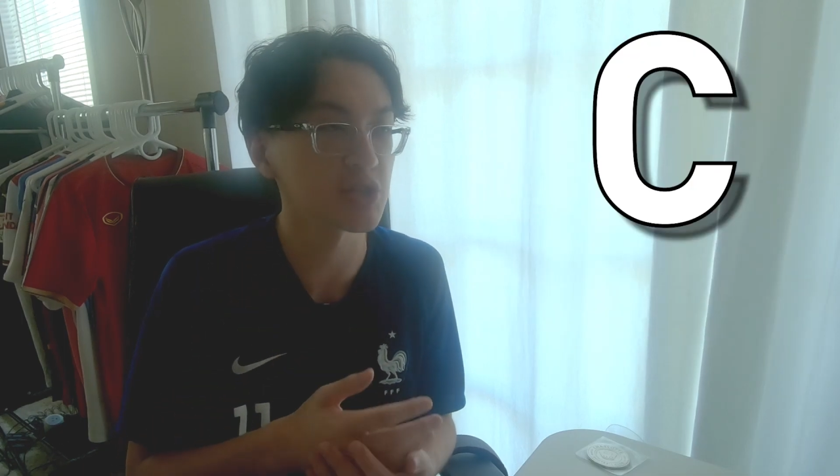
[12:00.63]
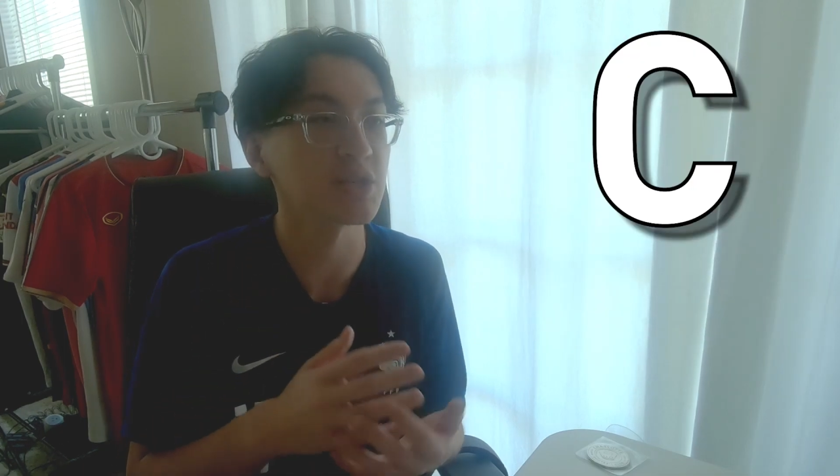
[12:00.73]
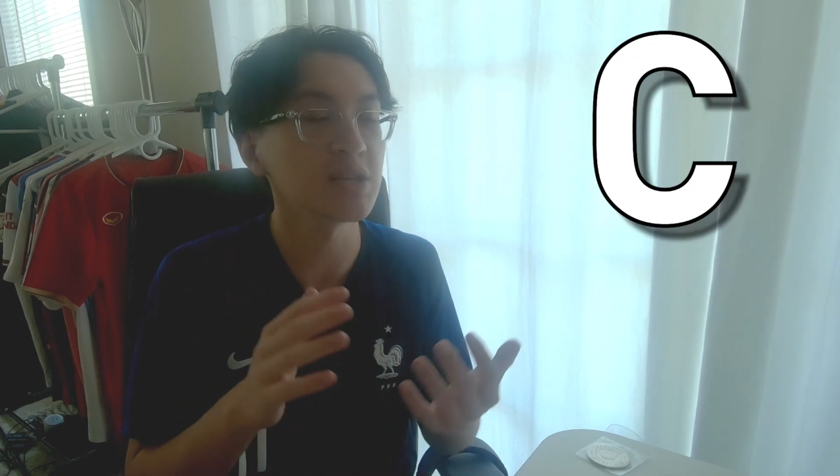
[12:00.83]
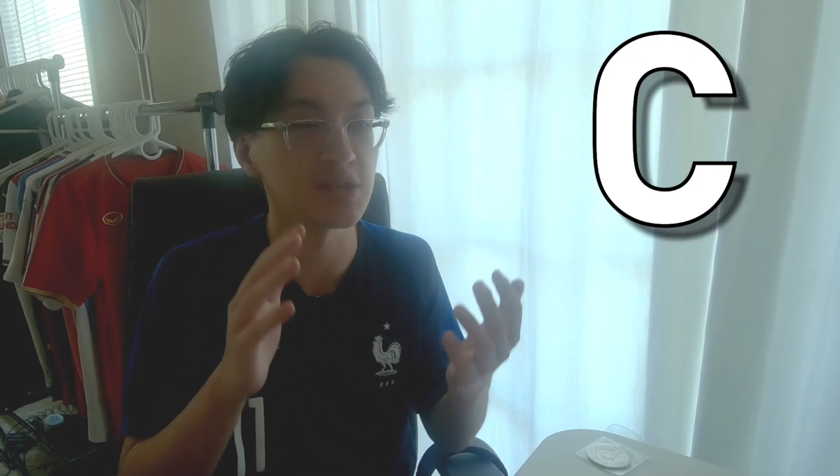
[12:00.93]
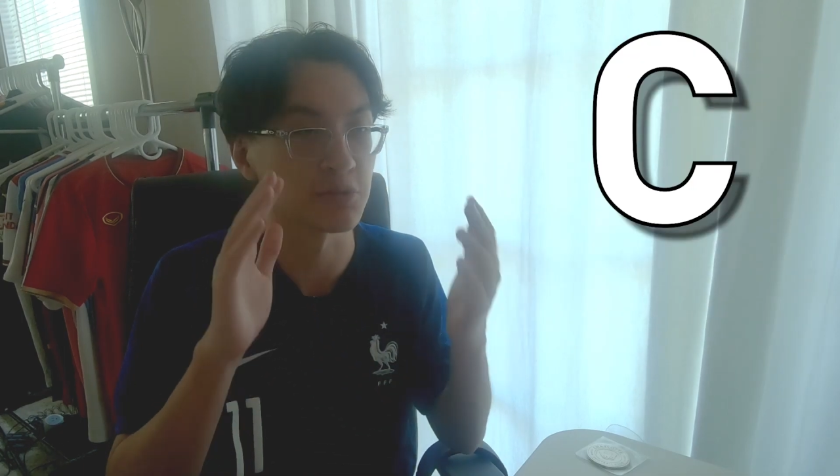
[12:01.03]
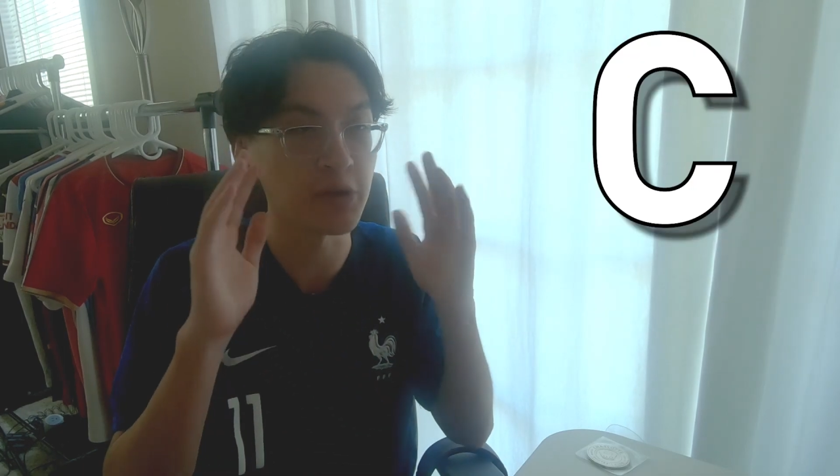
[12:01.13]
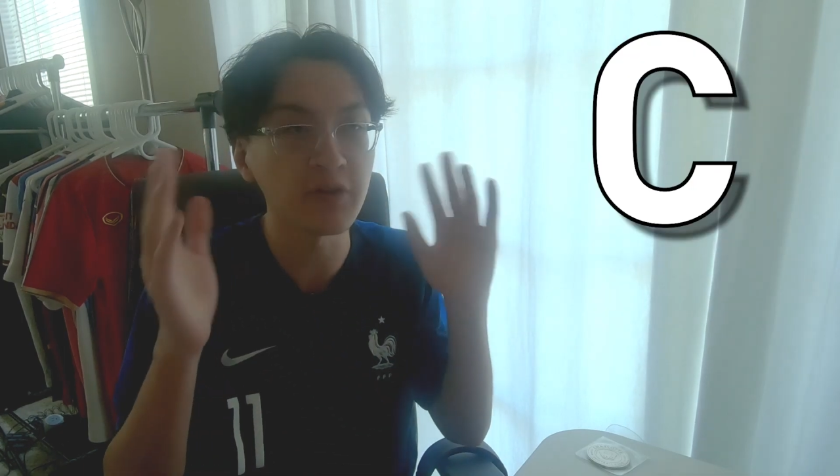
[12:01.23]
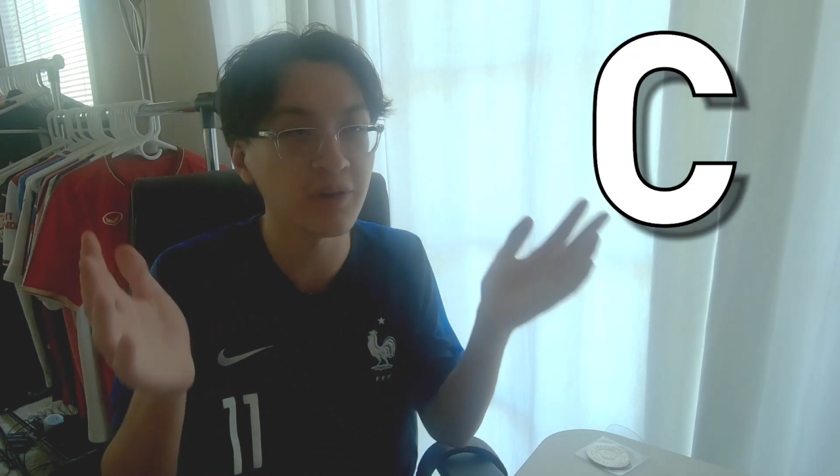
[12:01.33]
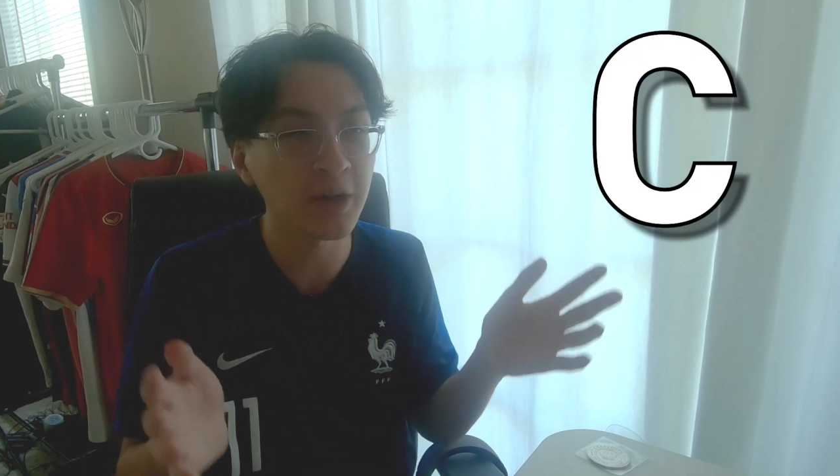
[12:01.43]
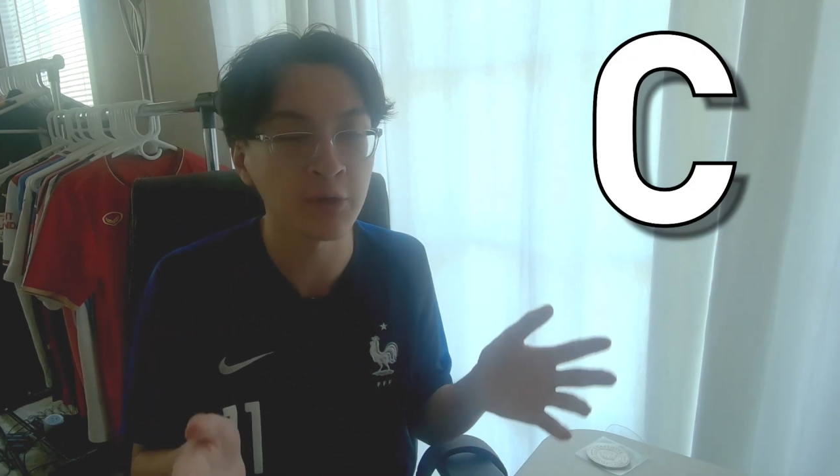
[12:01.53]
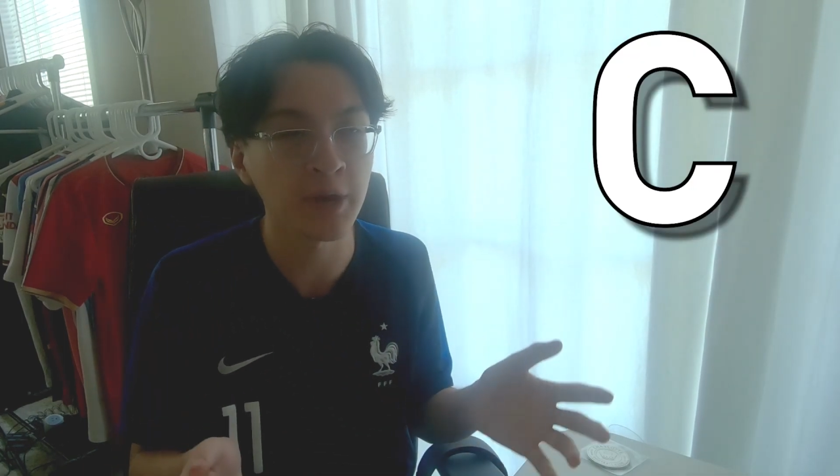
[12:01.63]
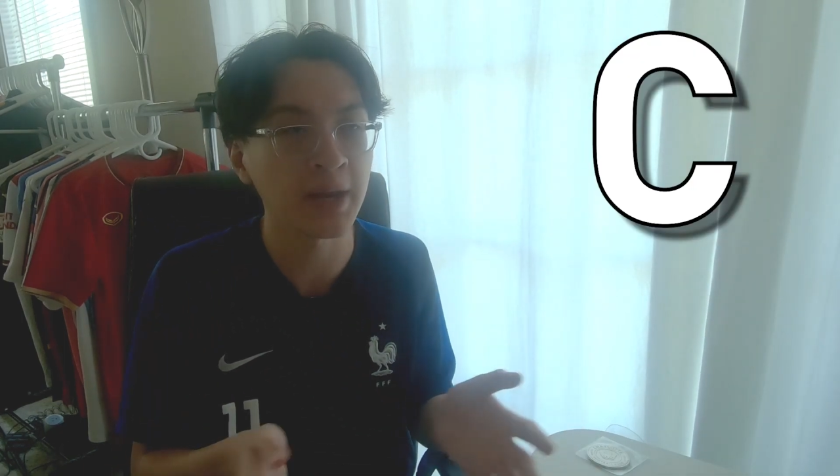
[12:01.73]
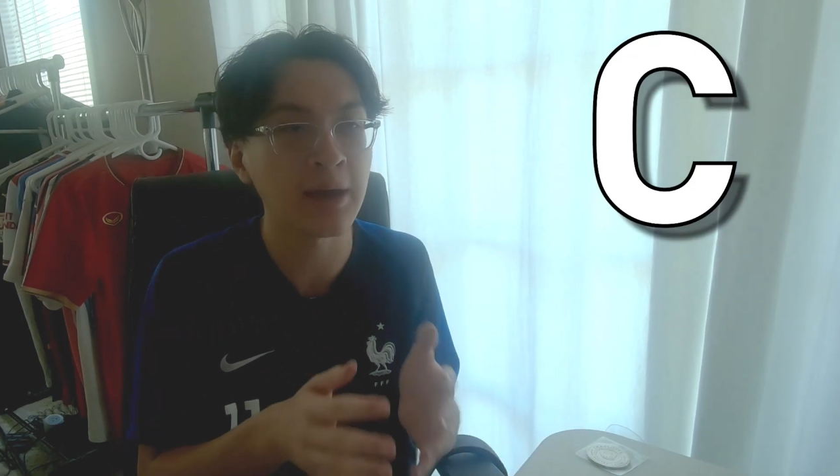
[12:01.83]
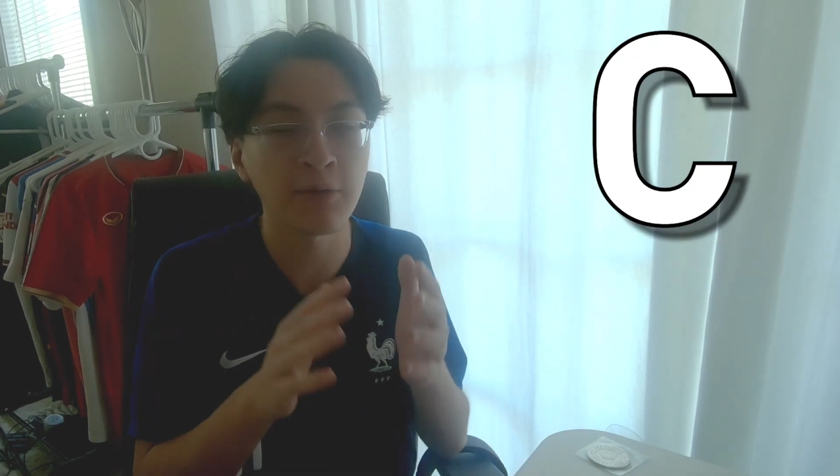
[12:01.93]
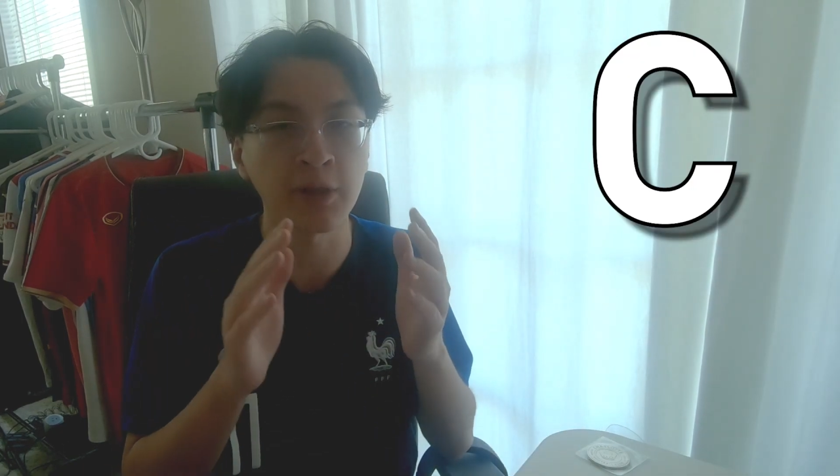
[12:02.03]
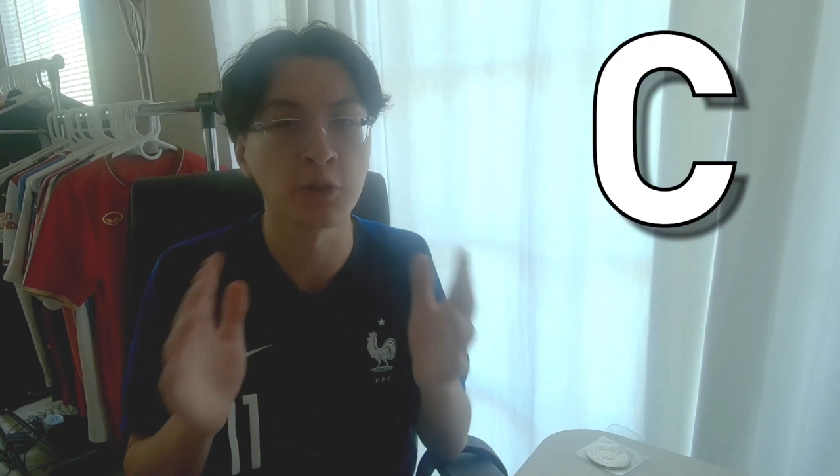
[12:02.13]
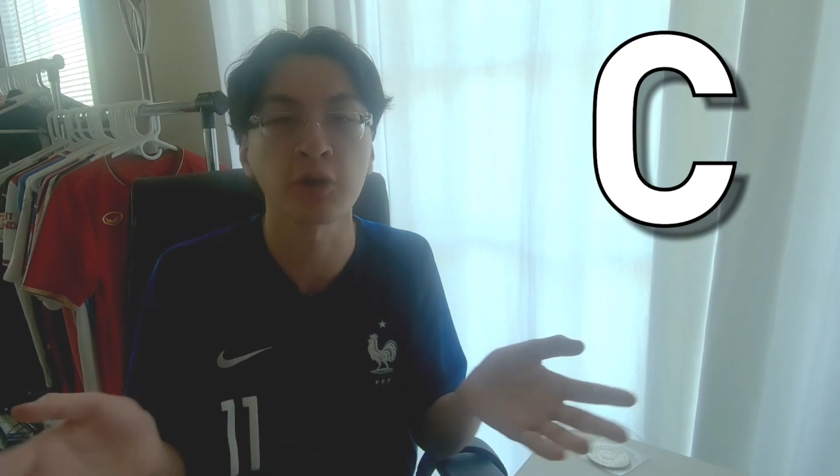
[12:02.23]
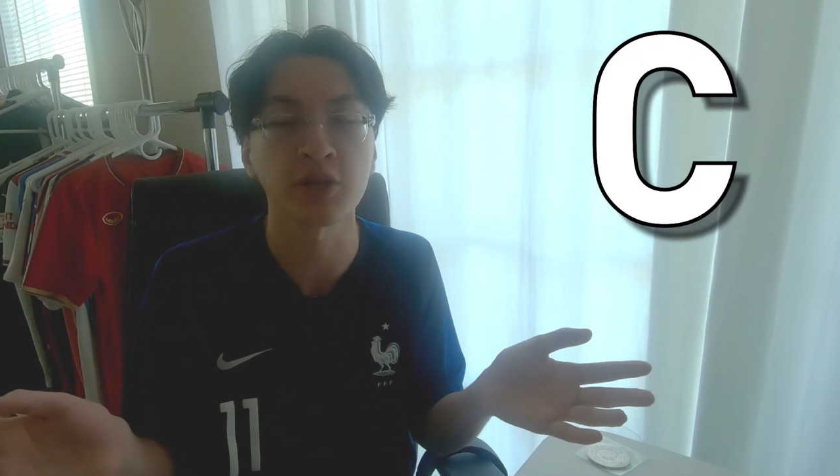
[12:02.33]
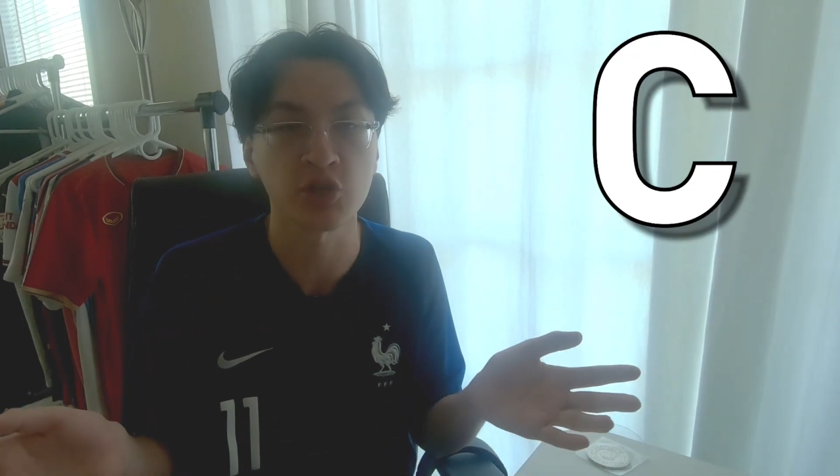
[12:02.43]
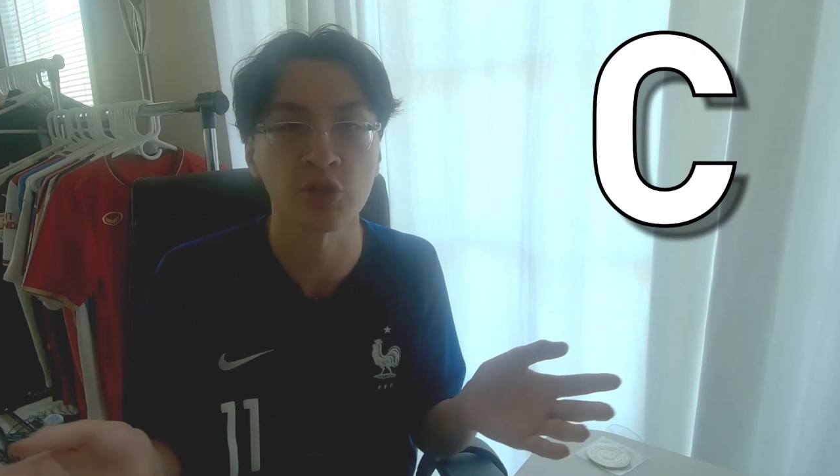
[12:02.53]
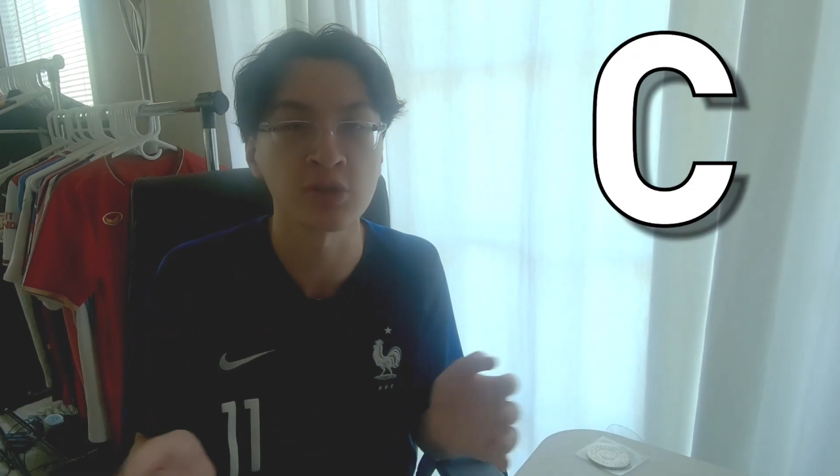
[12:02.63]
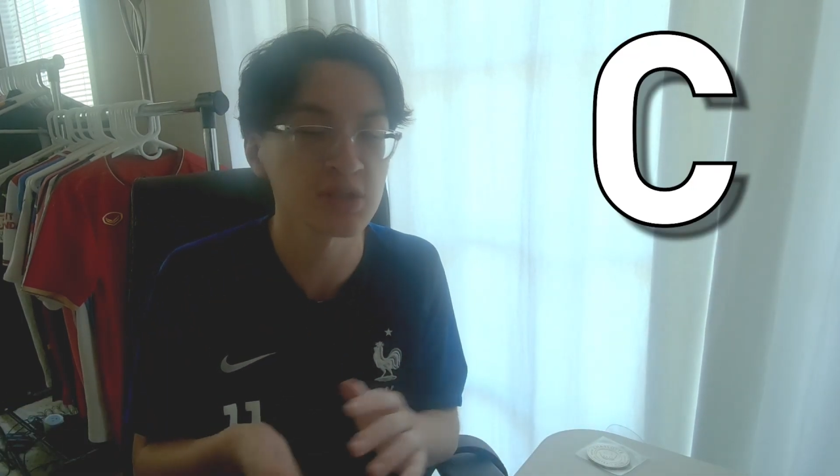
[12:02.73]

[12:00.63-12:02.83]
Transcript: need to reevaluate how I look at shirts.